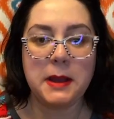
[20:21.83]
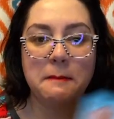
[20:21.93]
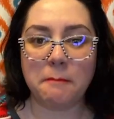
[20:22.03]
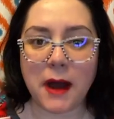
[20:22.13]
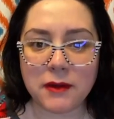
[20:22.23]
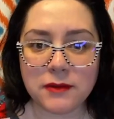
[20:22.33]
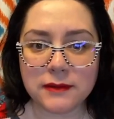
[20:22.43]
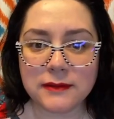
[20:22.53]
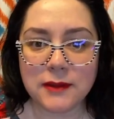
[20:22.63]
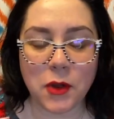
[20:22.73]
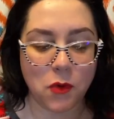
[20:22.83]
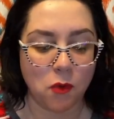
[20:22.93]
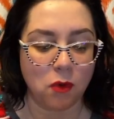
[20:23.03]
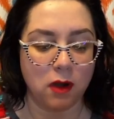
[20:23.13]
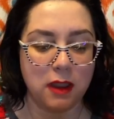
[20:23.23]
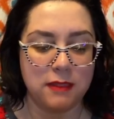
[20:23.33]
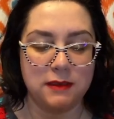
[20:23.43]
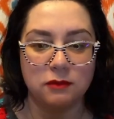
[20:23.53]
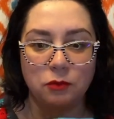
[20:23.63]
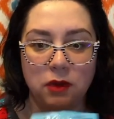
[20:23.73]
bottles or in
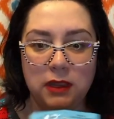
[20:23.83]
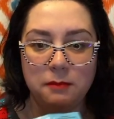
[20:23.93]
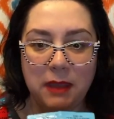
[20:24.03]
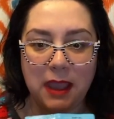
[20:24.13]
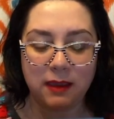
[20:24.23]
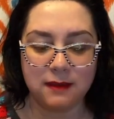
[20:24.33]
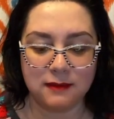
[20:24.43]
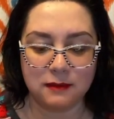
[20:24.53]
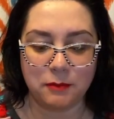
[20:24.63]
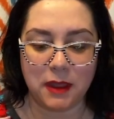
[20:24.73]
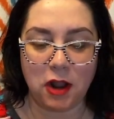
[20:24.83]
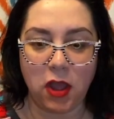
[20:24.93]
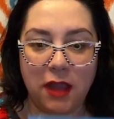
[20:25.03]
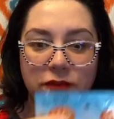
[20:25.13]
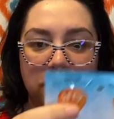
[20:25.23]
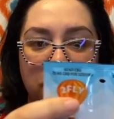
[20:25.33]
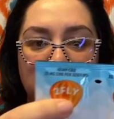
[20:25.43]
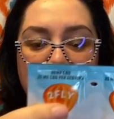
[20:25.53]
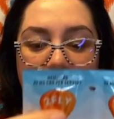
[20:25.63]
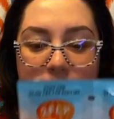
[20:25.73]
these pre-packets, but I'll have to go
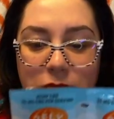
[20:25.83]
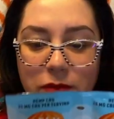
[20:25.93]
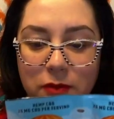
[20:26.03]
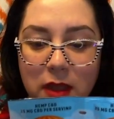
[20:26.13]
to